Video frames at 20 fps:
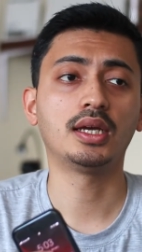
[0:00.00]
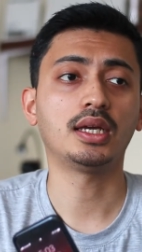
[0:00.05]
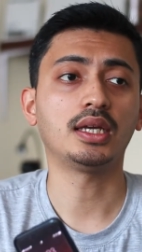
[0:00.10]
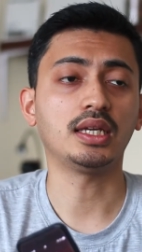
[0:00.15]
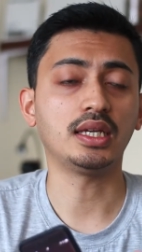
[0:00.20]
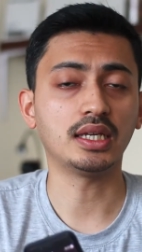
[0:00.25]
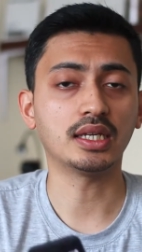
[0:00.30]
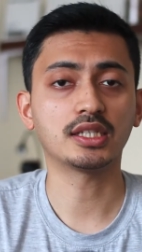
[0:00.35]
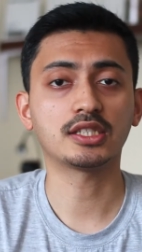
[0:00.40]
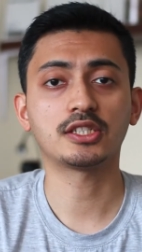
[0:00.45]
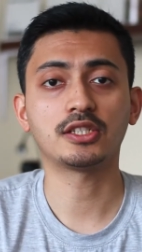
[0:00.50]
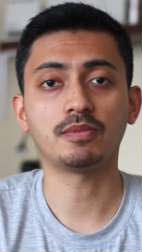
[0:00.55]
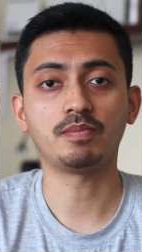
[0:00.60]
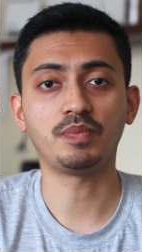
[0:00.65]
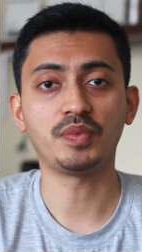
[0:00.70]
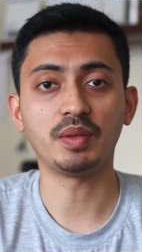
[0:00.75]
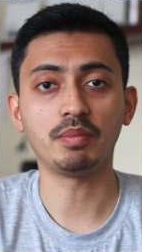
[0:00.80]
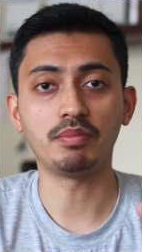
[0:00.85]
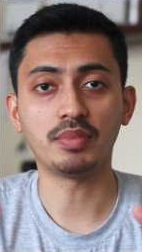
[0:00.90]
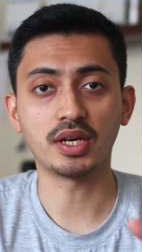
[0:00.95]
yes,
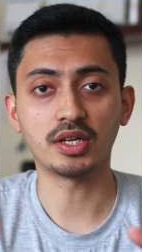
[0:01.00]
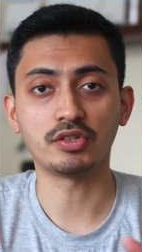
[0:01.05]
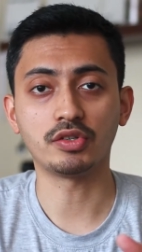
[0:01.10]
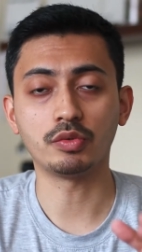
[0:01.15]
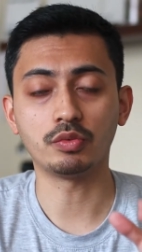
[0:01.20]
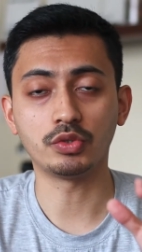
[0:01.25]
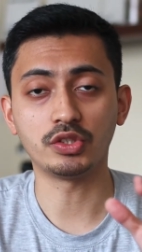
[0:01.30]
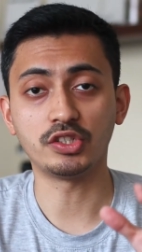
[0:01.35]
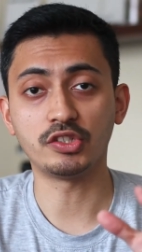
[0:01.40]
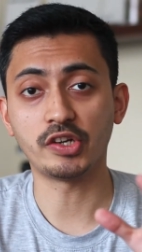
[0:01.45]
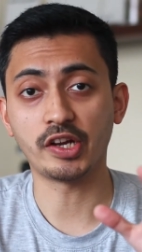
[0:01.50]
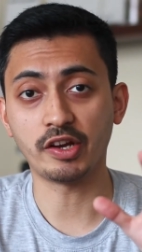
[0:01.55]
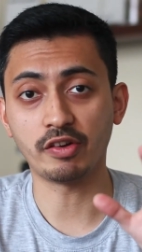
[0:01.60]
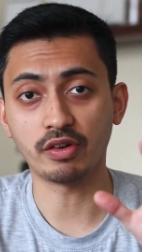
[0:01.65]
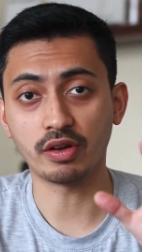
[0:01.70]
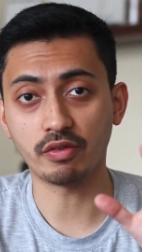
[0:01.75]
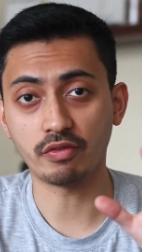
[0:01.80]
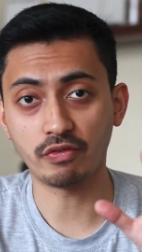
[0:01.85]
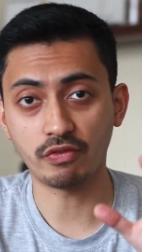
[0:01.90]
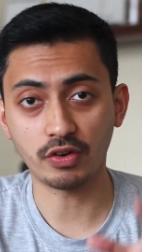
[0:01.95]
the battery would drain
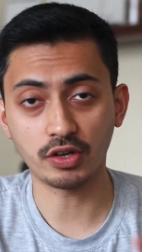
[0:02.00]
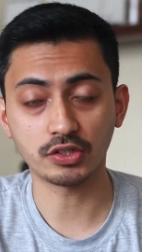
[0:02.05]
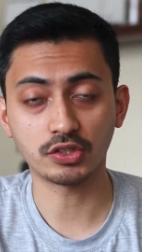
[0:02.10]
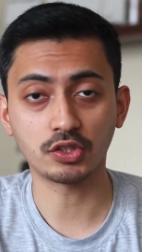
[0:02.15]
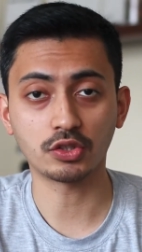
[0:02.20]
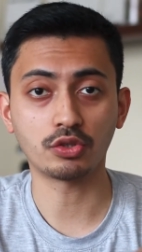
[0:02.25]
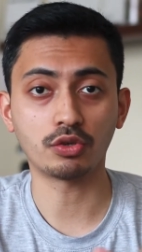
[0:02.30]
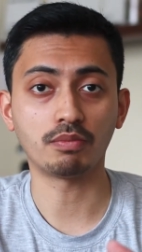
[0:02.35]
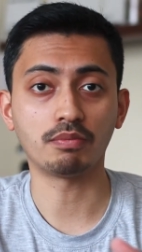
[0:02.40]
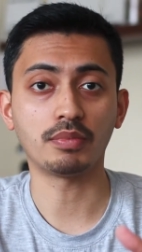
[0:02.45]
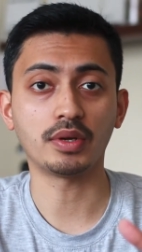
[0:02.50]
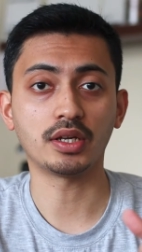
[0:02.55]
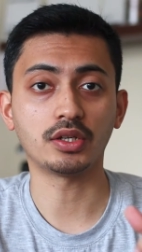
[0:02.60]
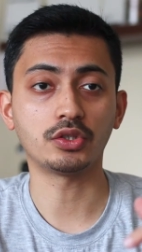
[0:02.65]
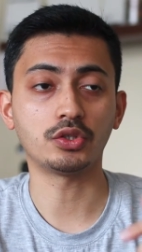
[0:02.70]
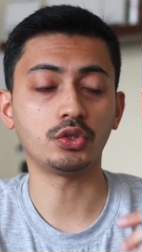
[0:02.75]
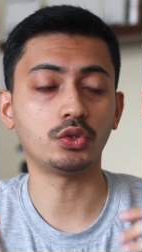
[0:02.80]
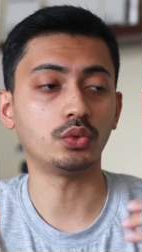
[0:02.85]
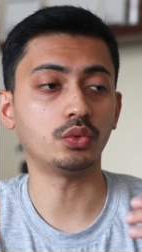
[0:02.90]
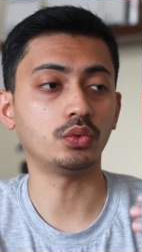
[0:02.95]
faster
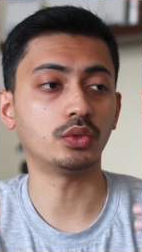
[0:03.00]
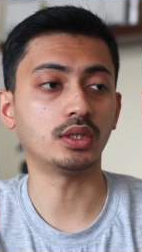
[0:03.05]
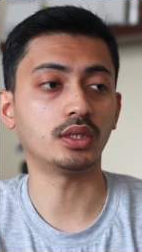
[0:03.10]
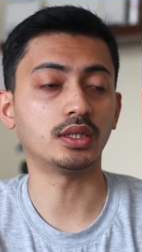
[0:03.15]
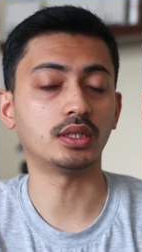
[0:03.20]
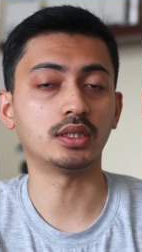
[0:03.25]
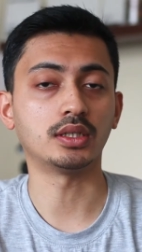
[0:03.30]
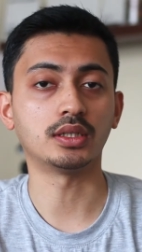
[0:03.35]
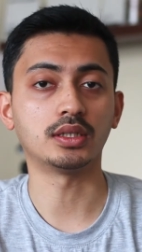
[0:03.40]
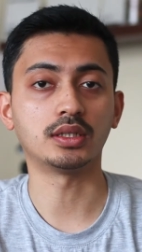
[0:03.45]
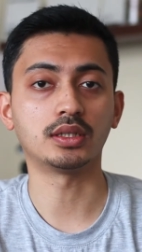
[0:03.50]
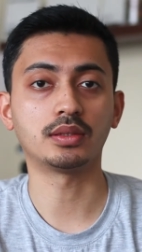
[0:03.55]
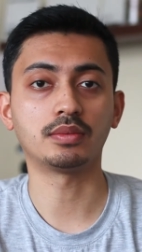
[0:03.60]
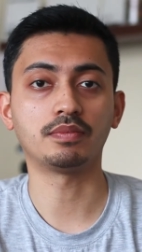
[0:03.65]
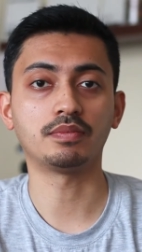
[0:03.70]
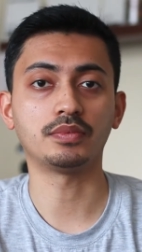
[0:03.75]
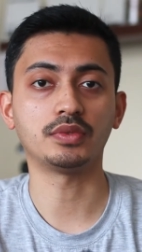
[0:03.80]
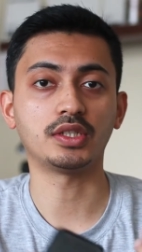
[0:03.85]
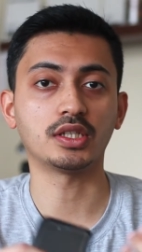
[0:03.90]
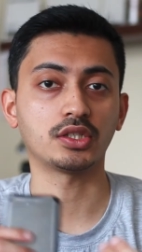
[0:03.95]
compared to
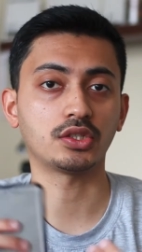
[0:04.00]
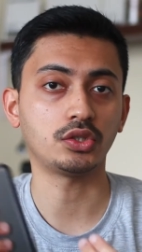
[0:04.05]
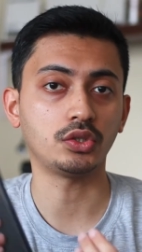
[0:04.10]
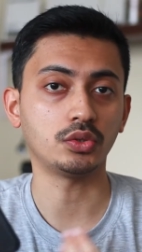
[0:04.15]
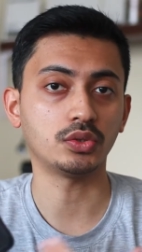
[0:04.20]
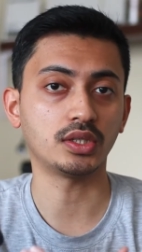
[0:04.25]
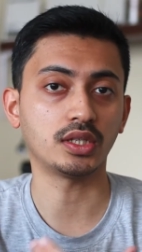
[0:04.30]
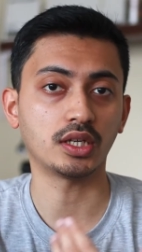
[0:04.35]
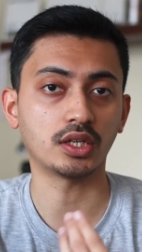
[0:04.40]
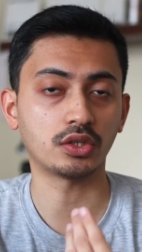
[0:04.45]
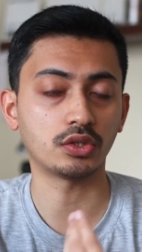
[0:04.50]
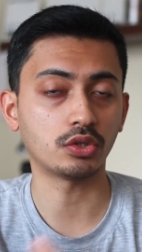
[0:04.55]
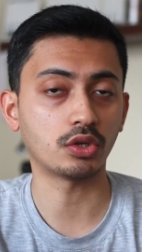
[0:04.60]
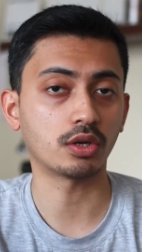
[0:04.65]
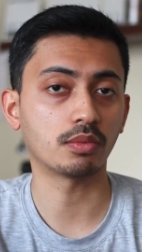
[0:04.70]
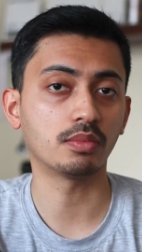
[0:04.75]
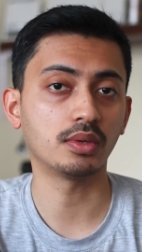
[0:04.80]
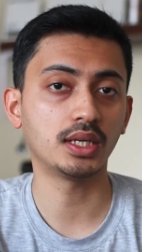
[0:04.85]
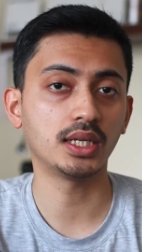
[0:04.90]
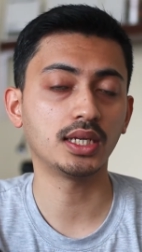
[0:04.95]
just using it
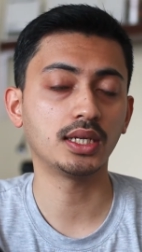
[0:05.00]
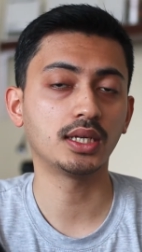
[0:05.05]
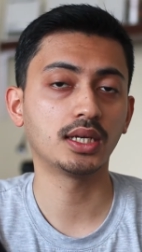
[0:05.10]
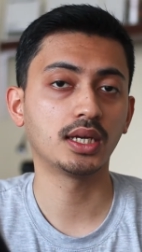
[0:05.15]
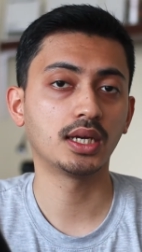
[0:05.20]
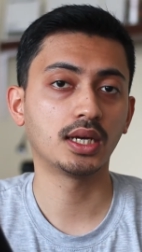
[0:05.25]
normally.